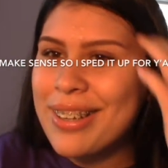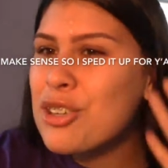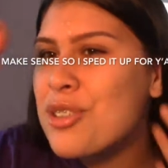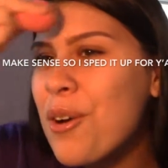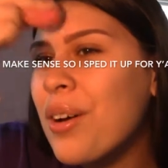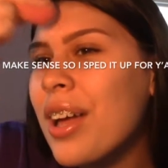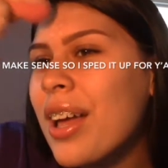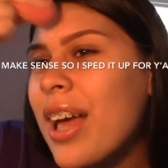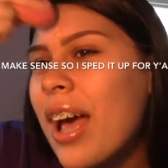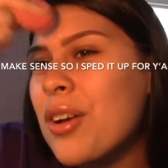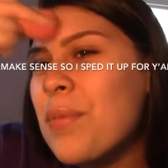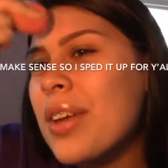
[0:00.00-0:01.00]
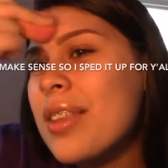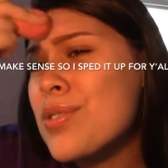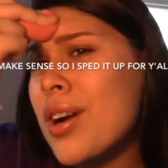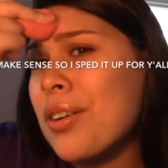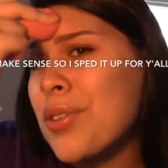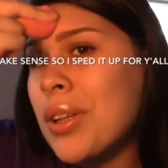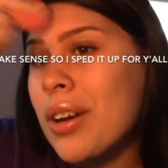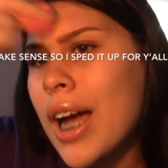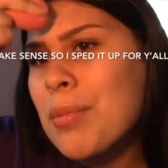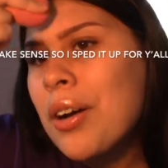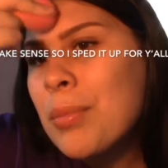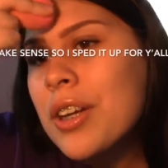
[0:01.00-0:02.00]
So I don't know. This was an article from a long
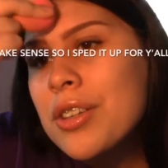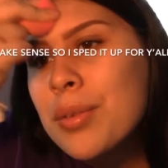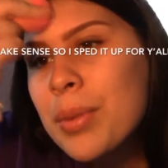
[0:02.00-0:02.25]
time ago, I'm pretty sure,